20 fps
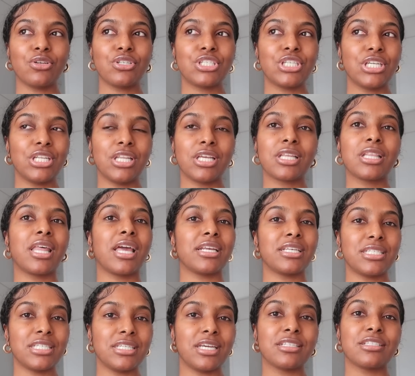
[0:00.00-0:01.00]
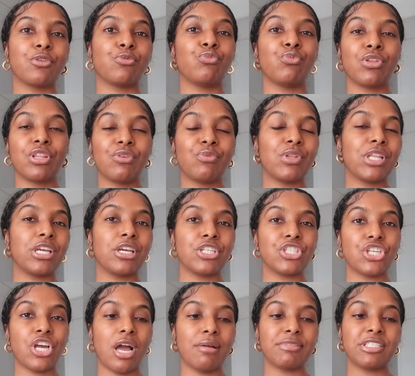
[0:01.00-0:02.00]
she looked like she does a really, really good
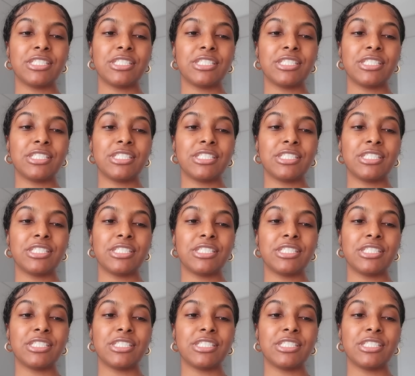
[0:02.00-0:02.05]
job.